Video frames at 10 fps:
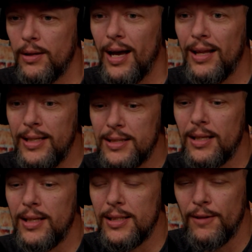at least
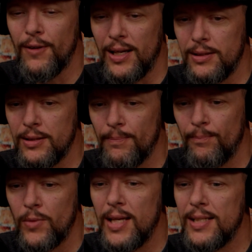at this event,
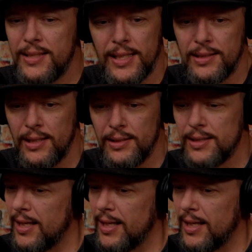is distance.